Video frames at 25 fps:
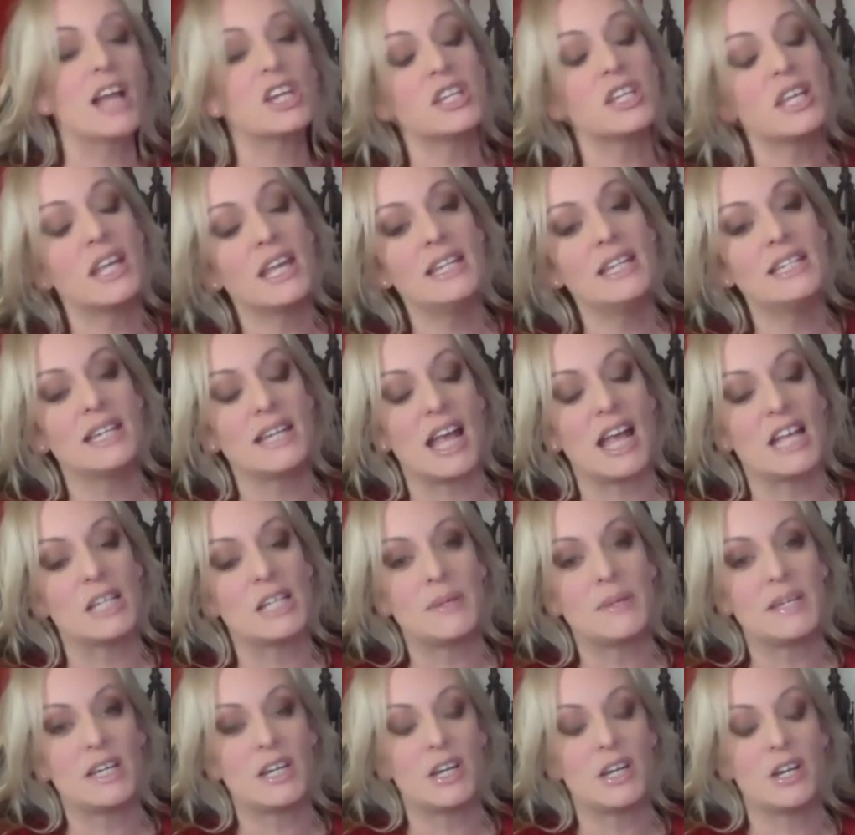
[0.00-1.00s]
Actually, he didn't
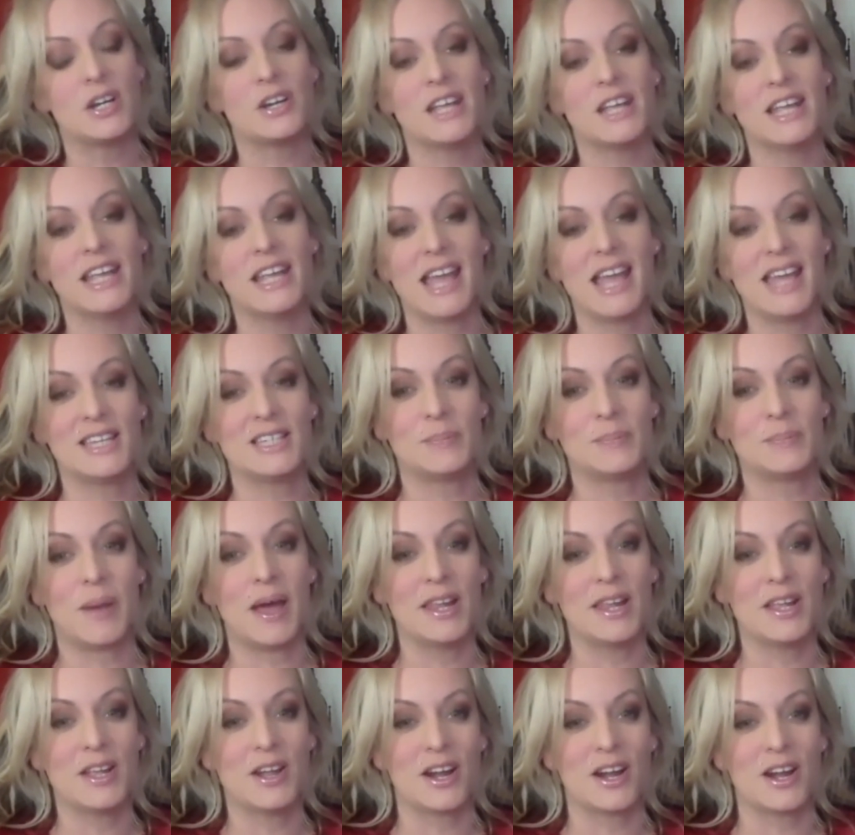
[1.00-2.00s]
ask me to dinner. He had his
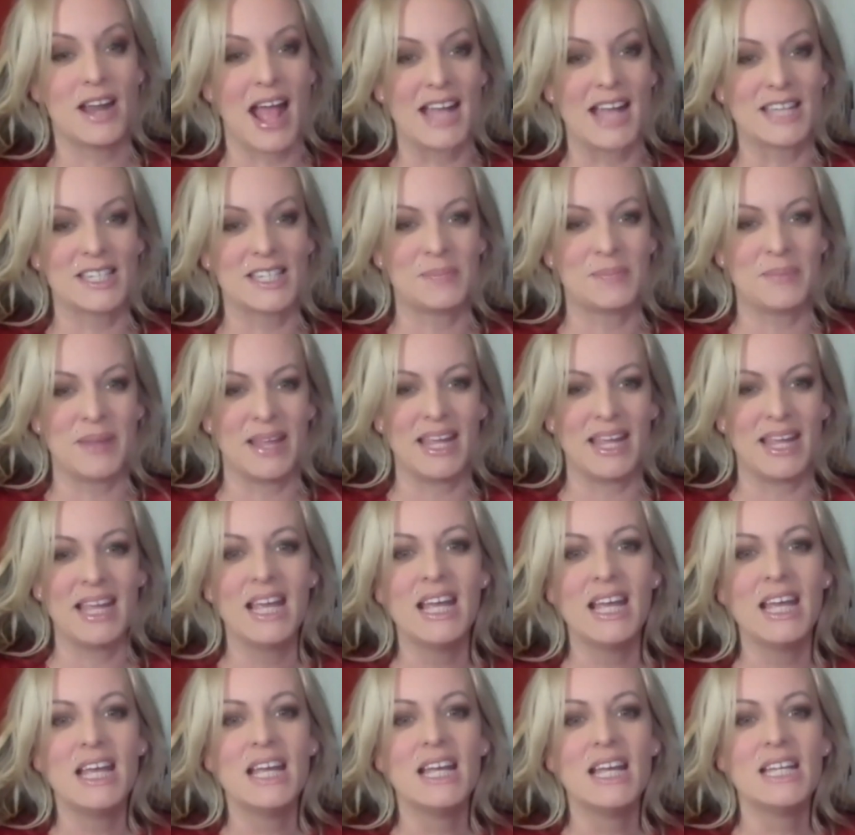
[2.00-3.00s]
bodyguard ask me